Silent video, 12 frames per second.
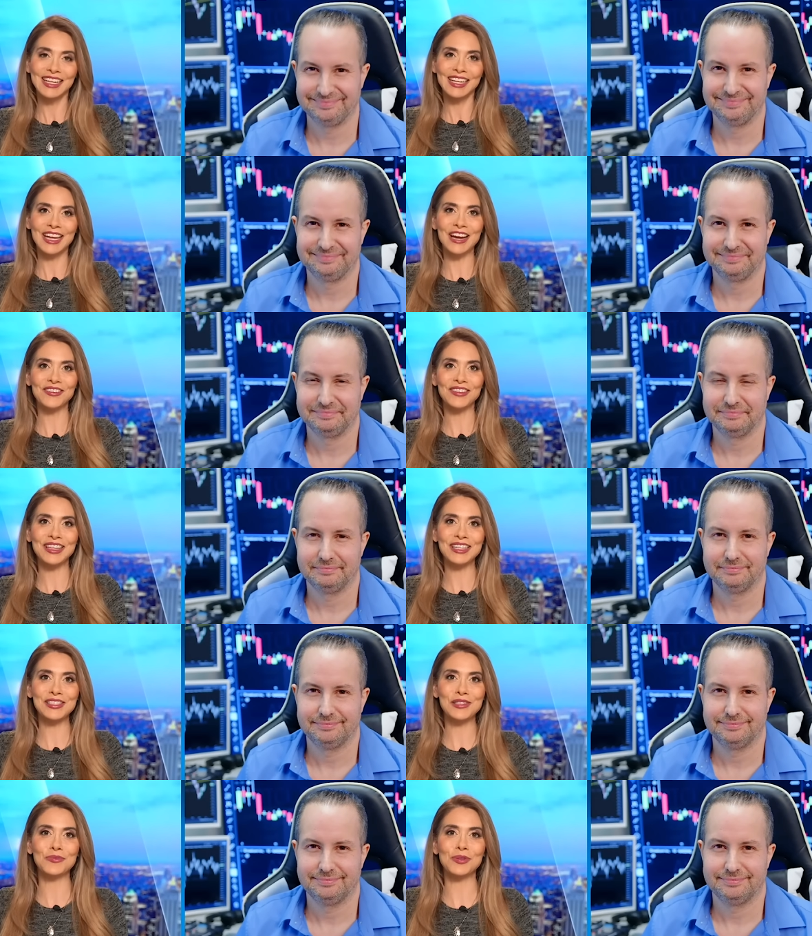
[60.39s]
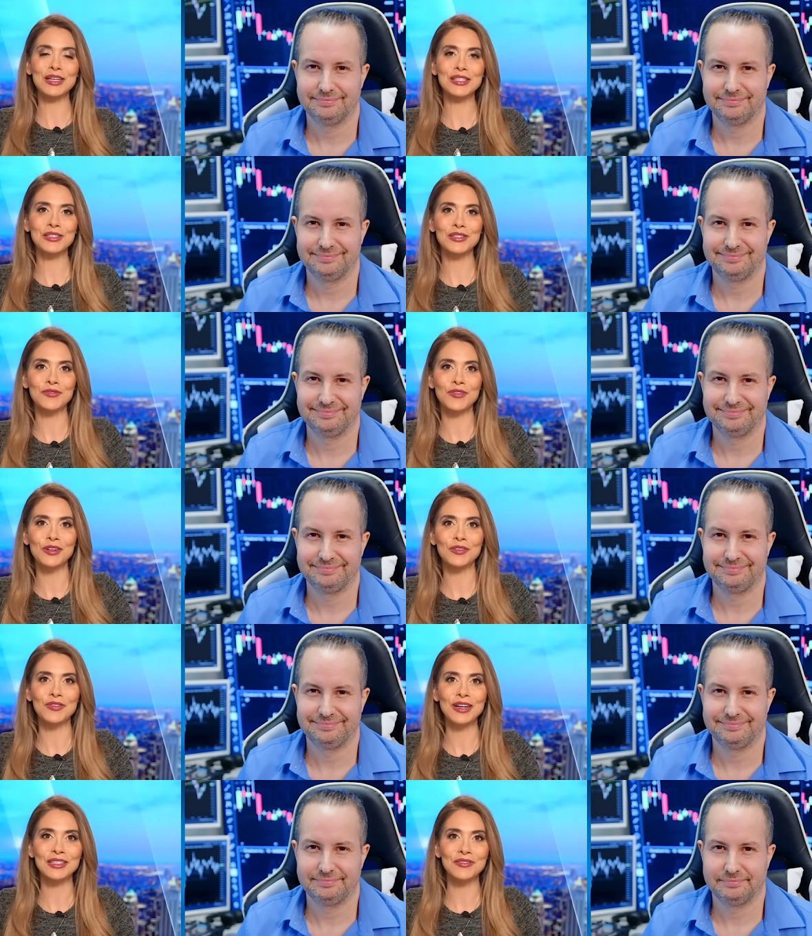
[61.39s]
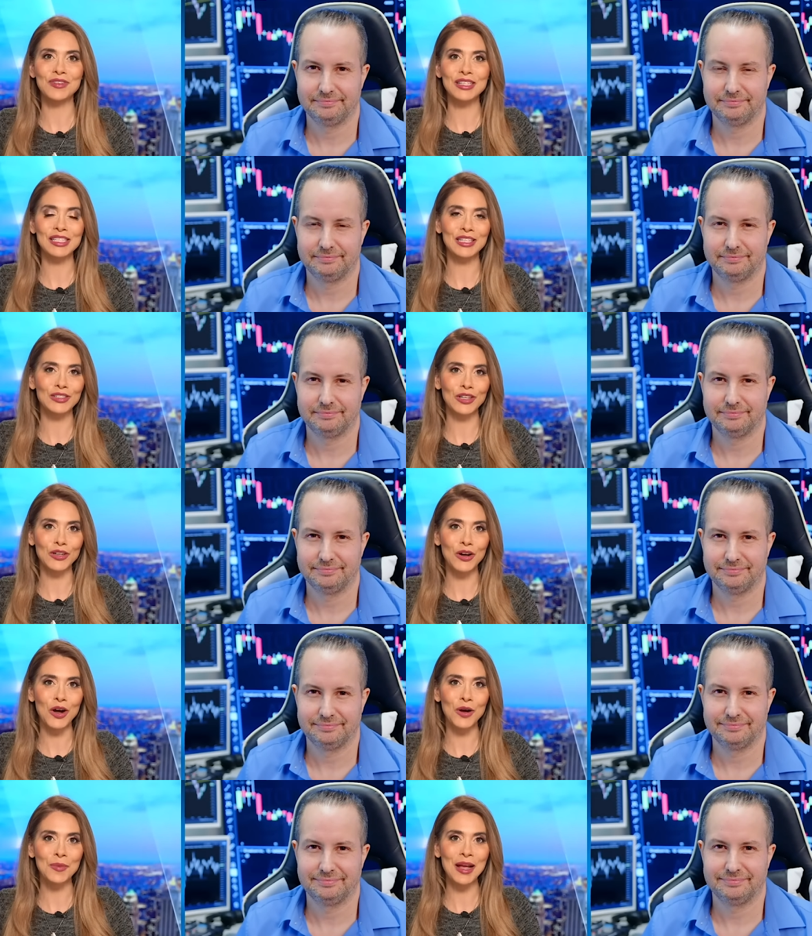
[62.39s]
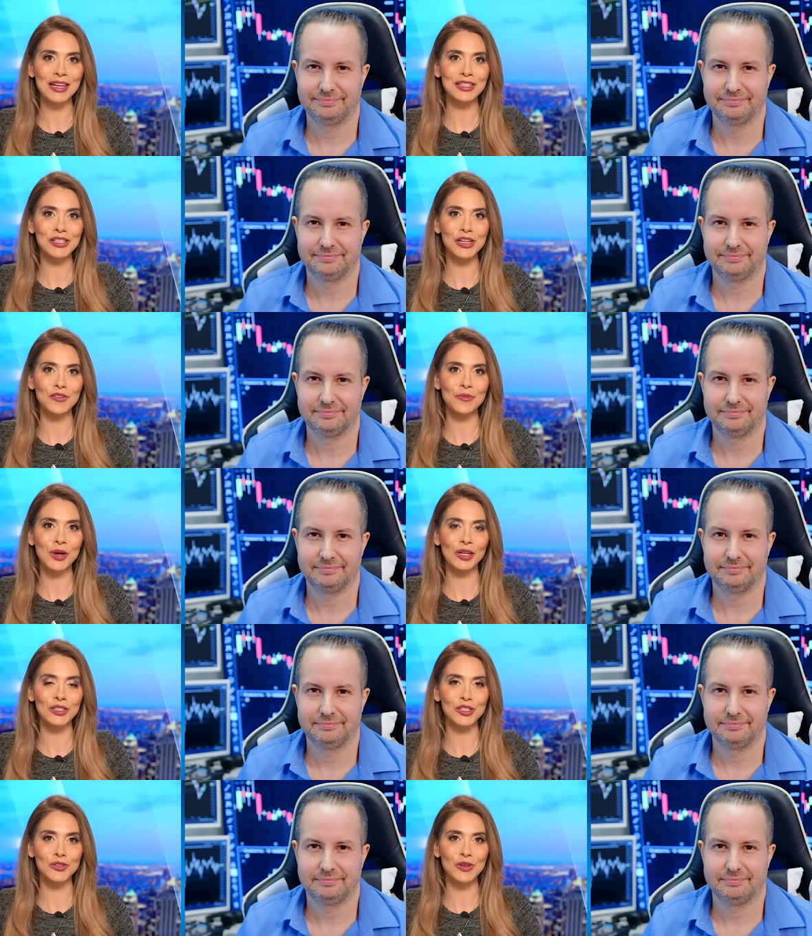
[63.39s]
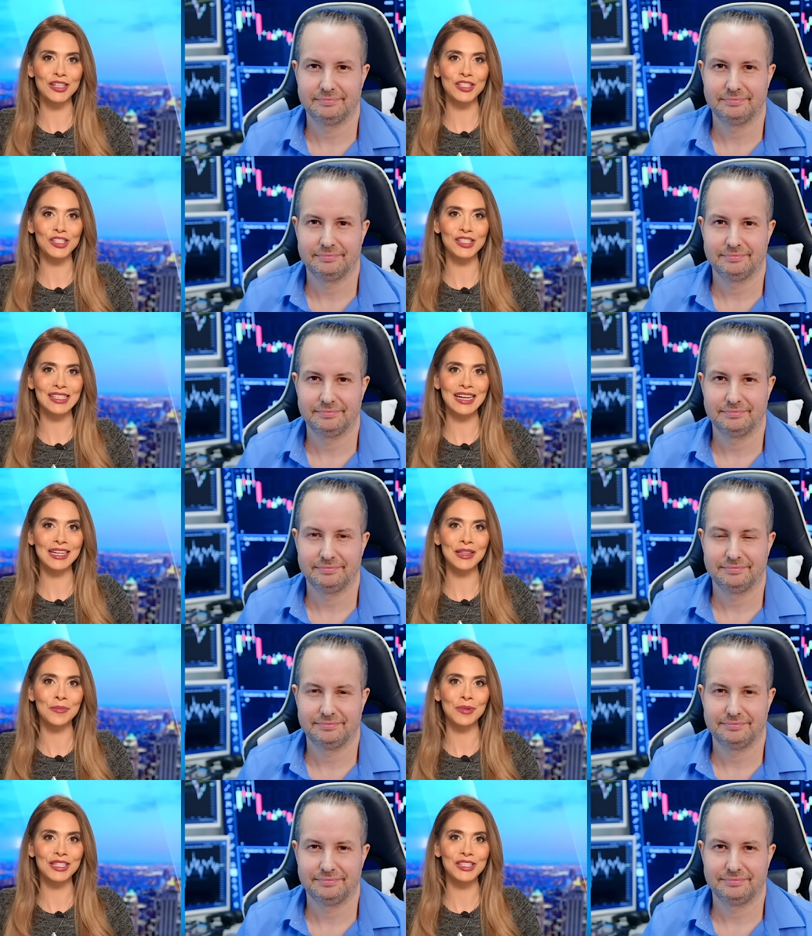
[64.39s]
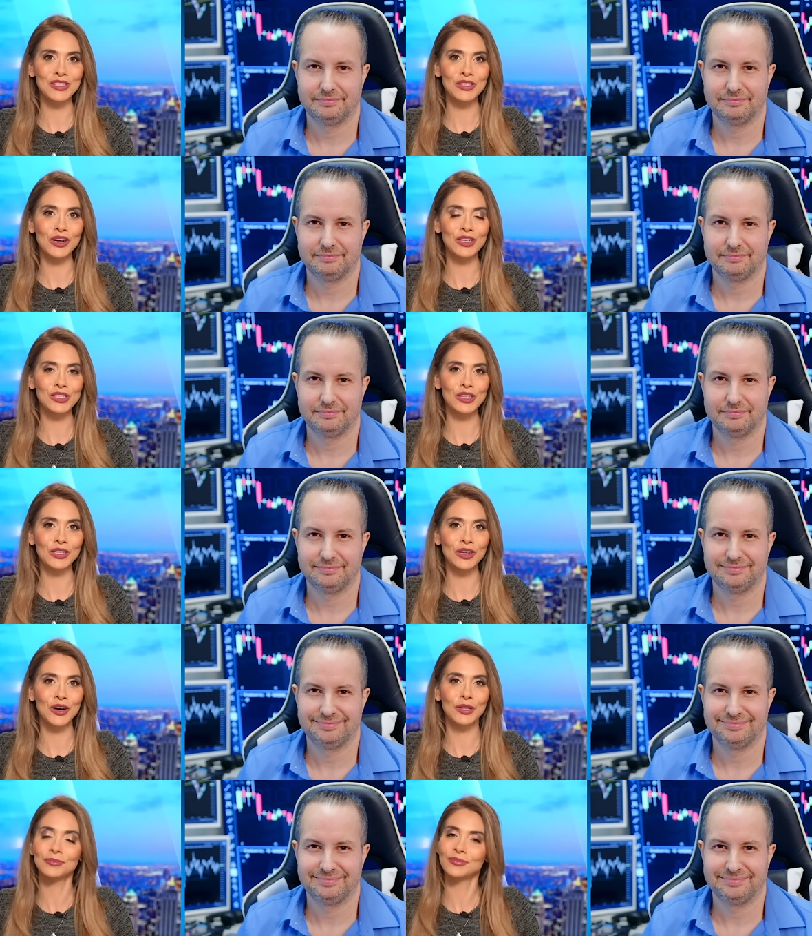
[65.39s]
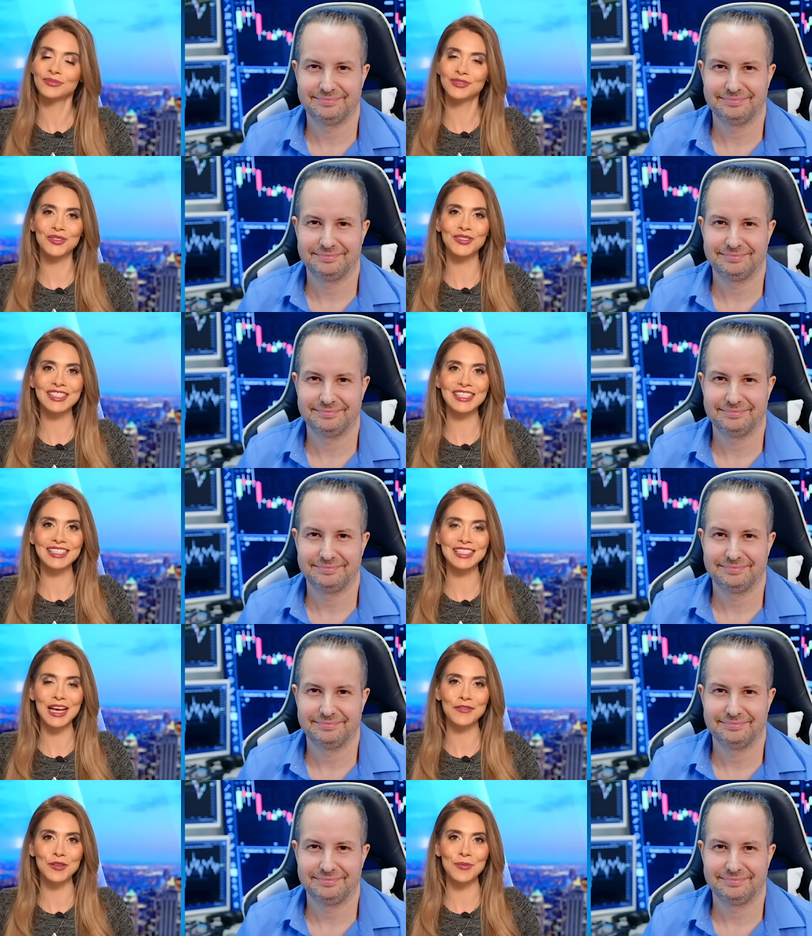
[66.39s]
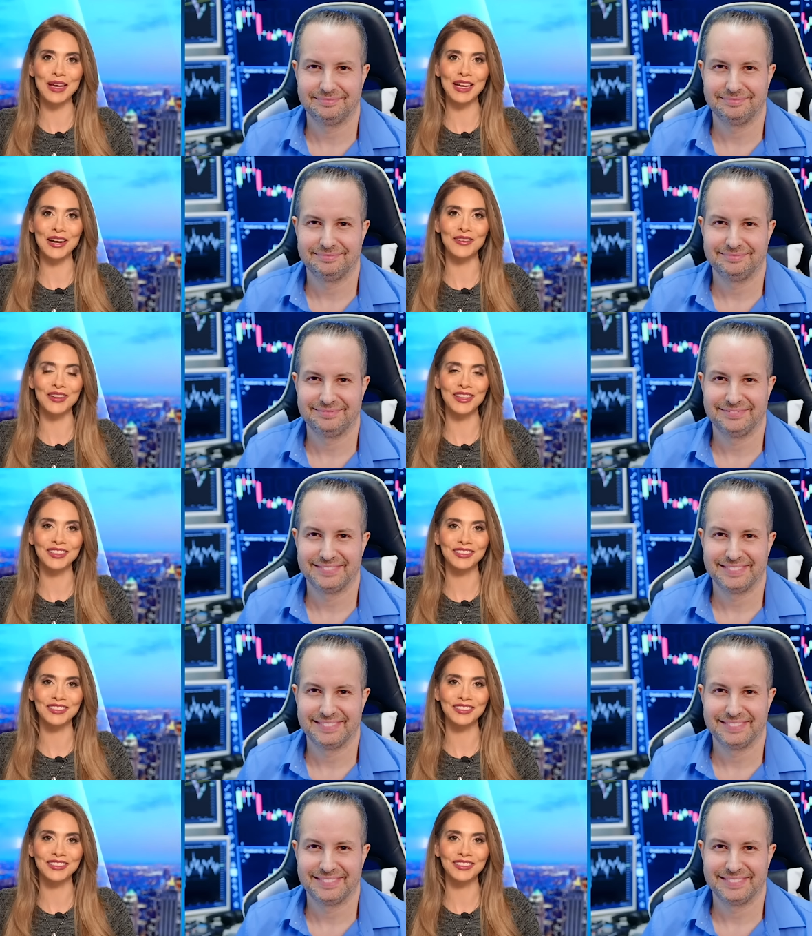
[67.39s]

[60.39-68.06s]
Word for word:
Speaker 1: Gareth is the president of VerifiedInvesting.com and chief market strategist at InTheMoneyStocks.com. Always good to have you back, Gareth.